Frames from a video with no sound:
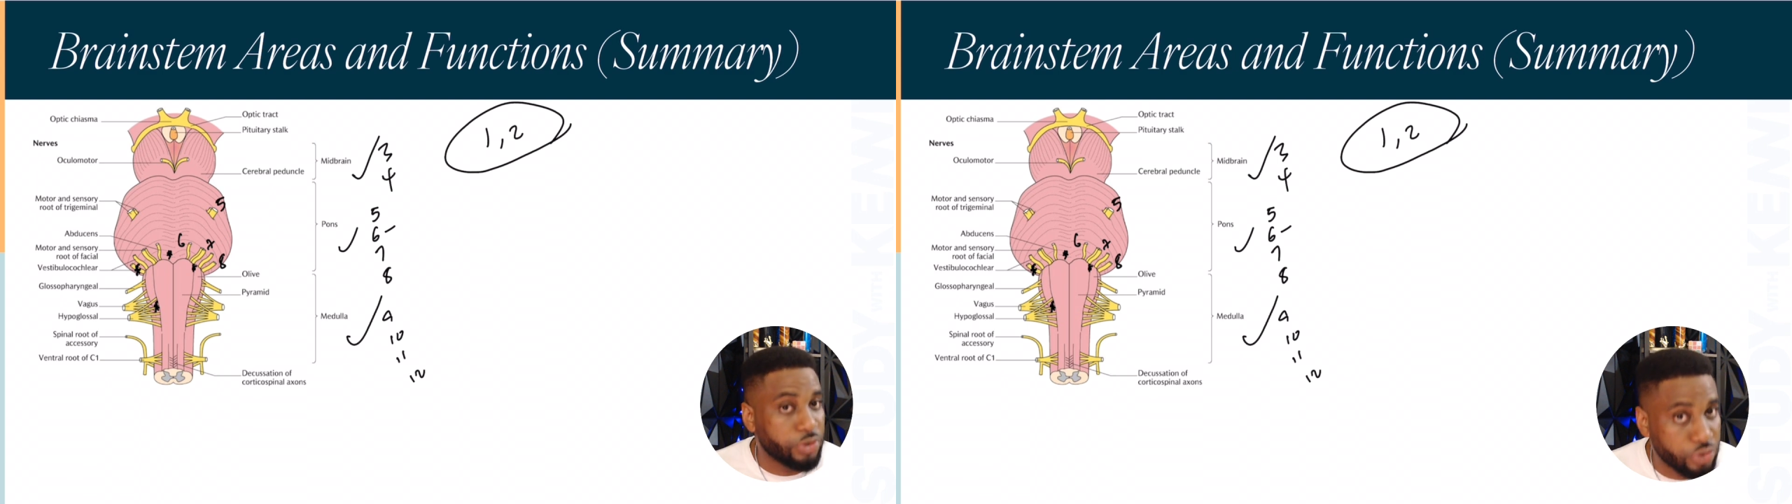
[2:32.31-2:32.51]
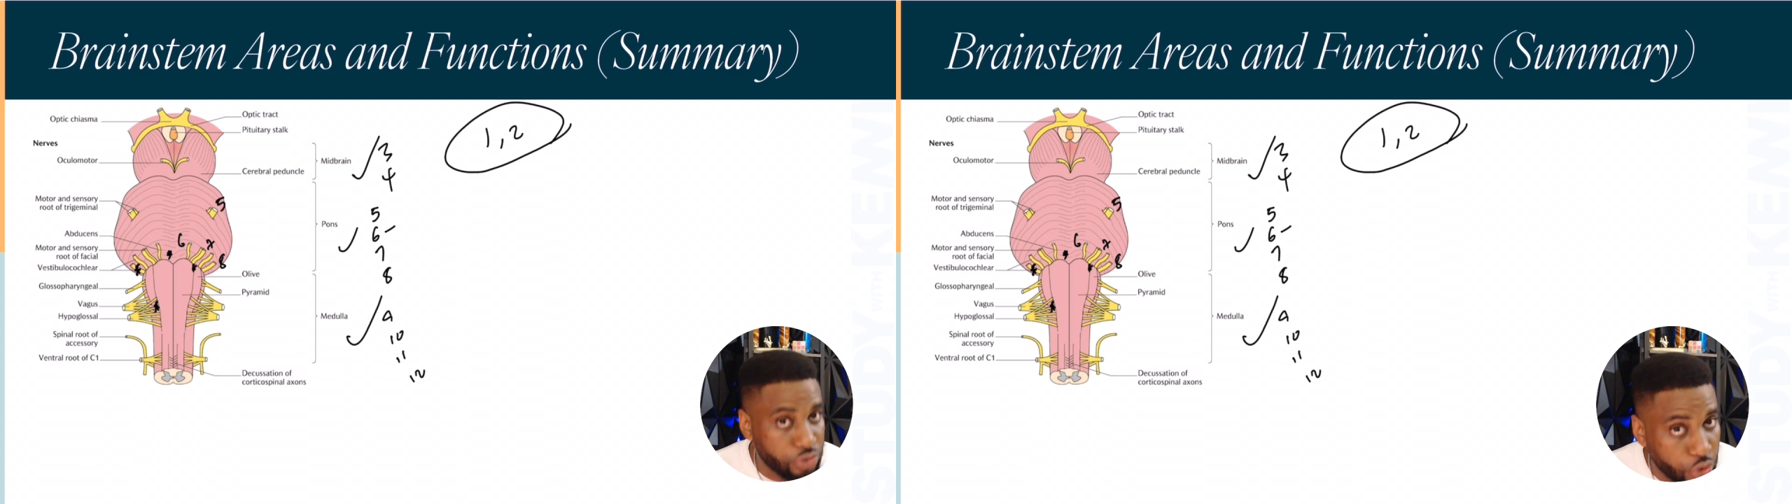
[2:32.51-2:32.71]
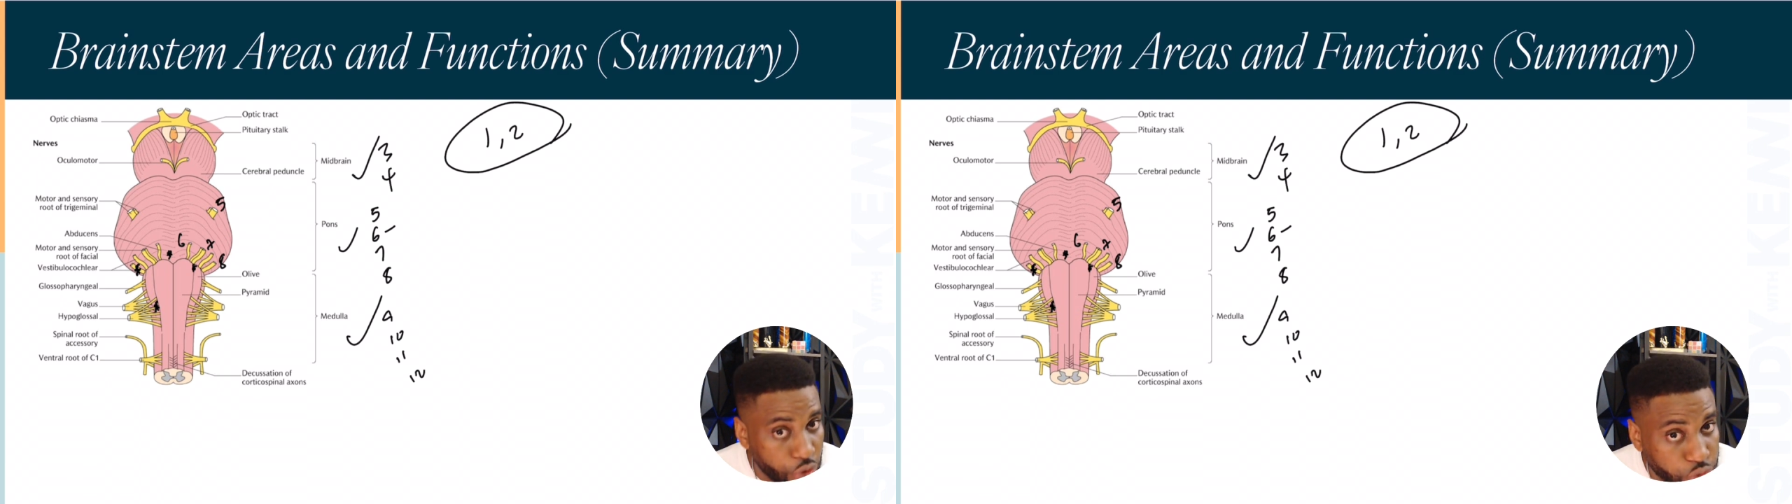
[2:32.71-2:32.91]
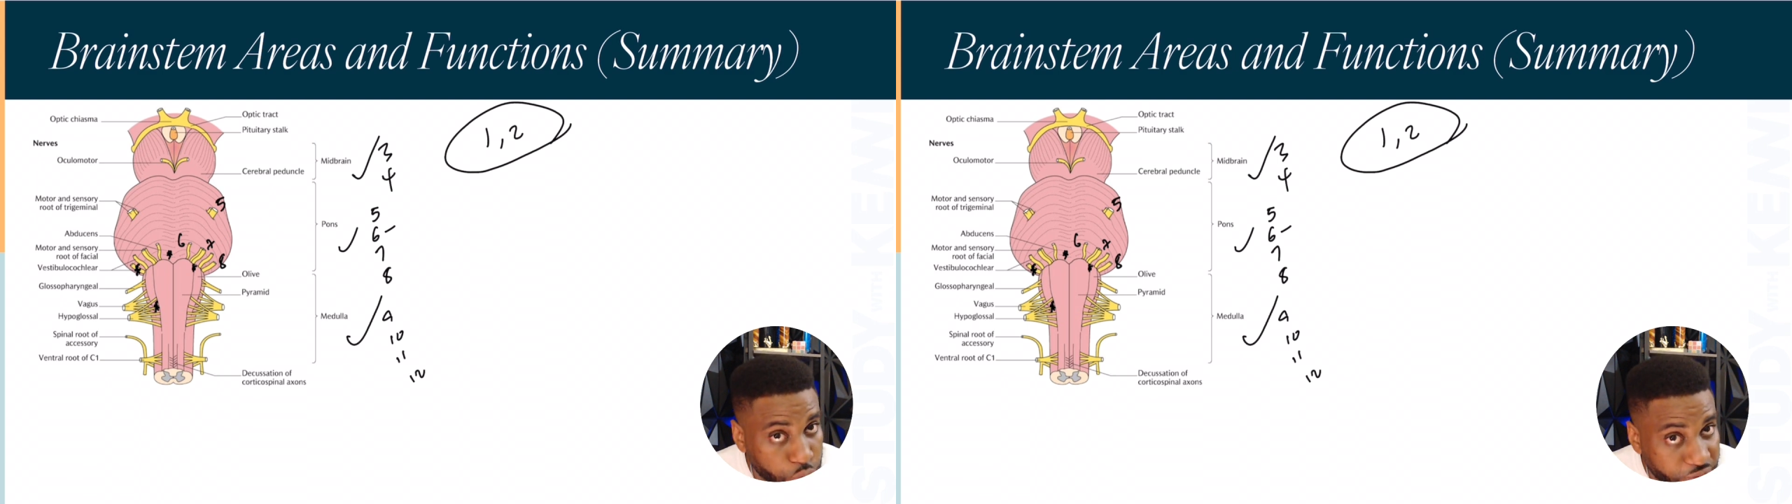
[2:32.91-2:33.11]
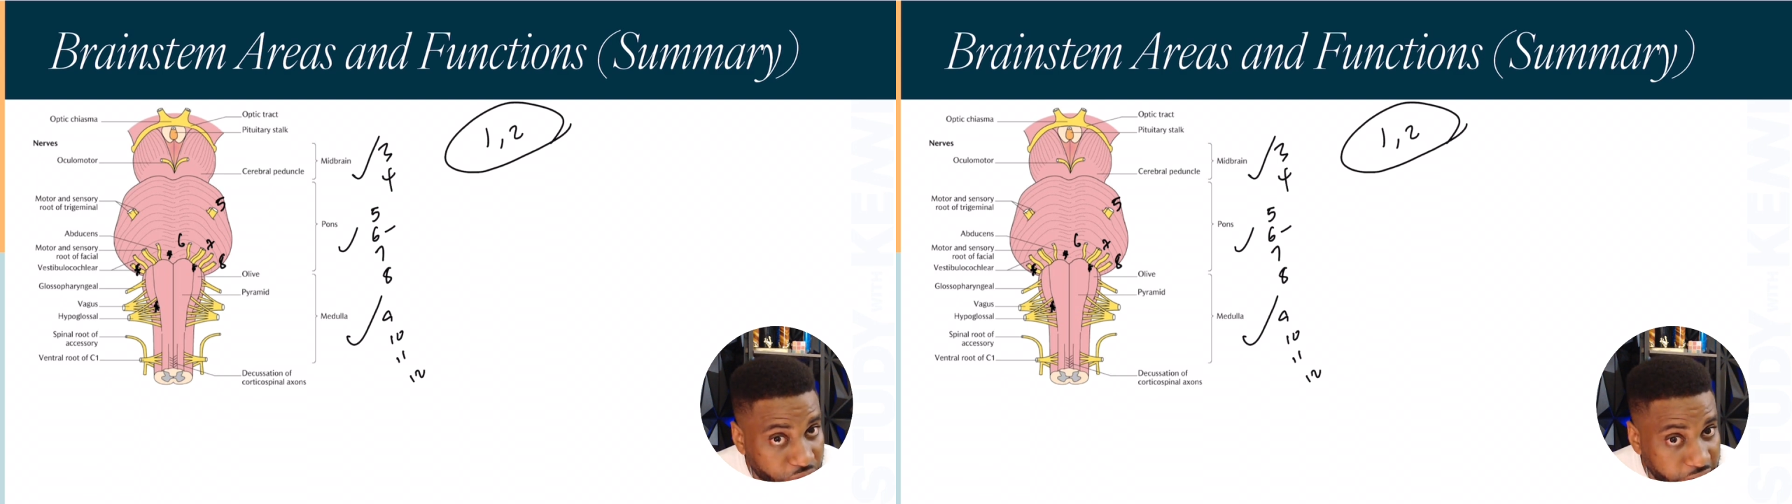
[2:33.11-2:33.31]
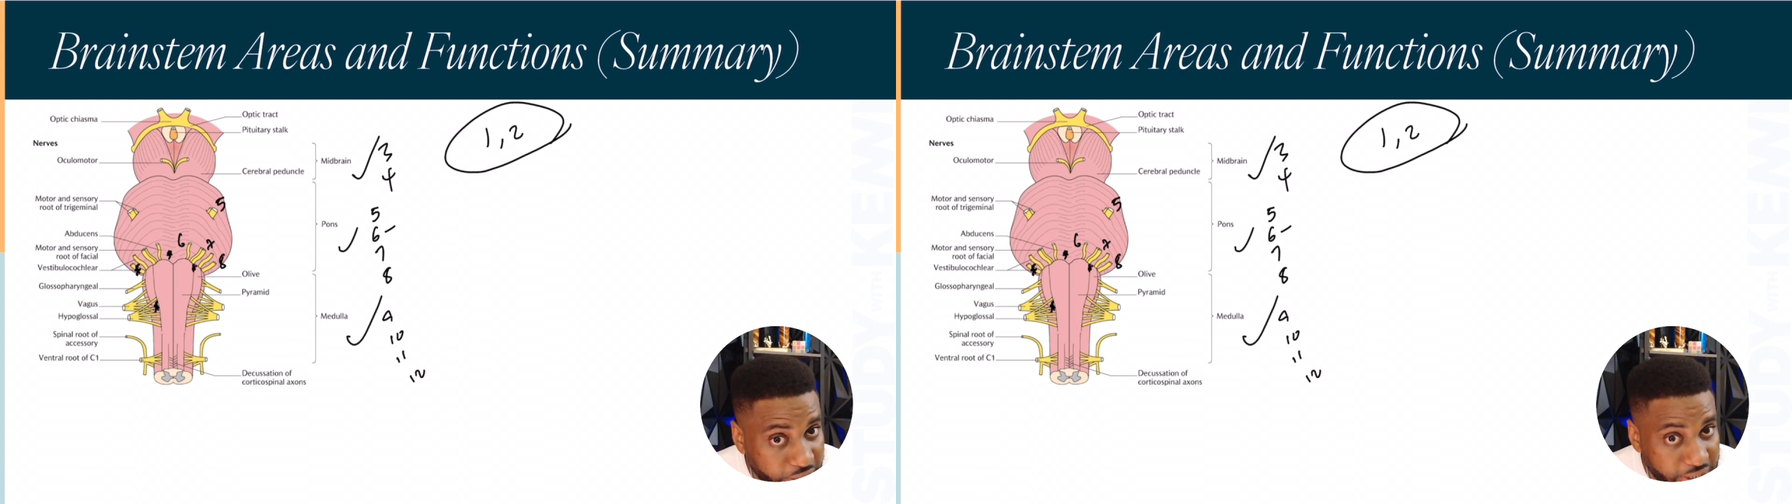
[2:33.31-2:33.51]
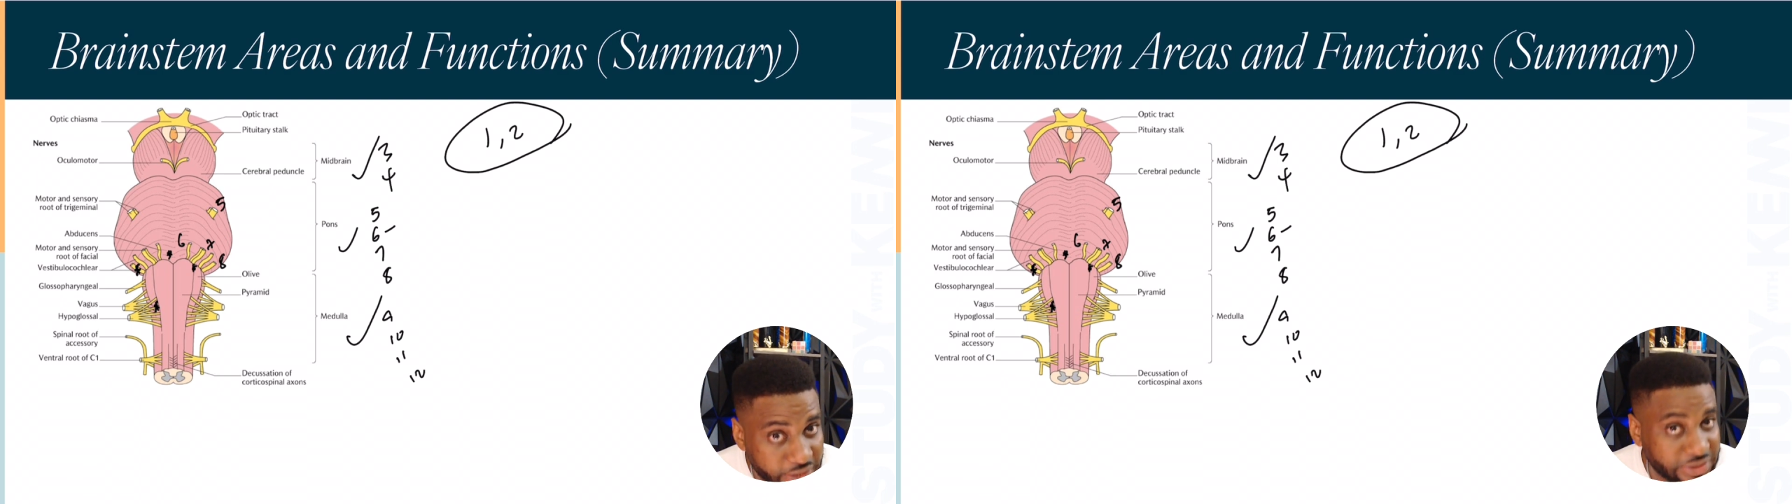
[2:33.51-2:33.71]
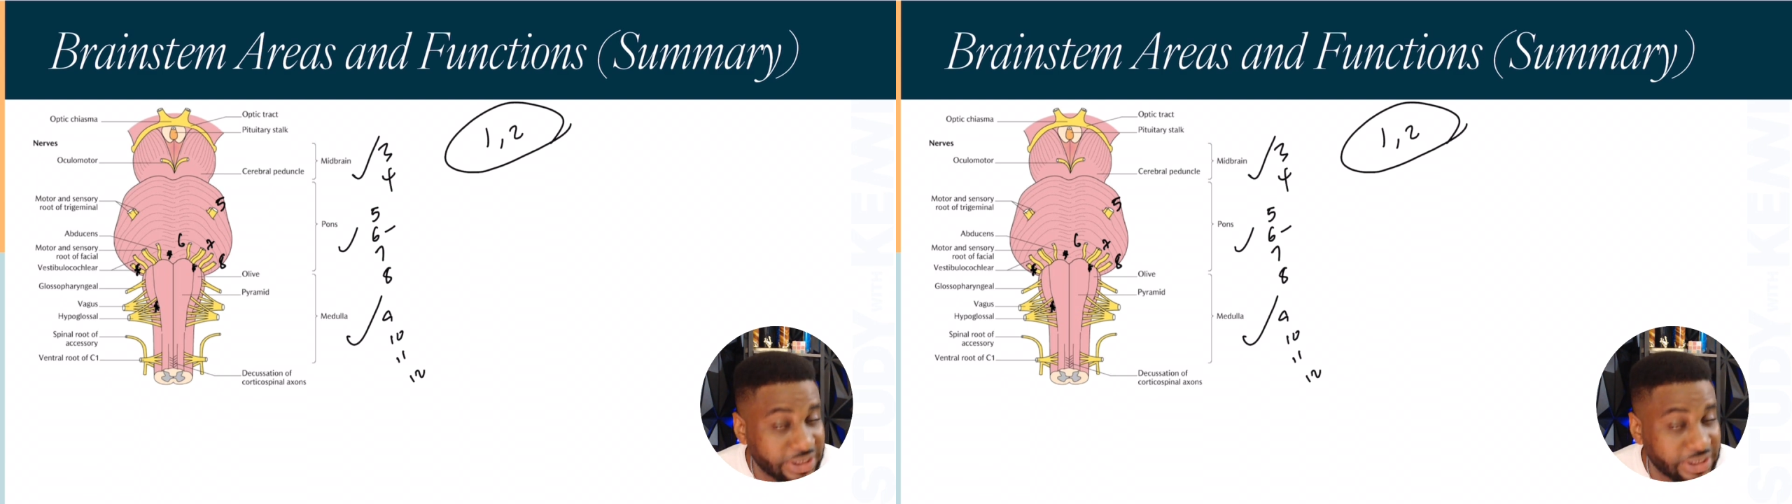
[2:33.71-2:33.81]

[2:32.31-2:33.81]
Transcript: do you know your 12 cranial nerves?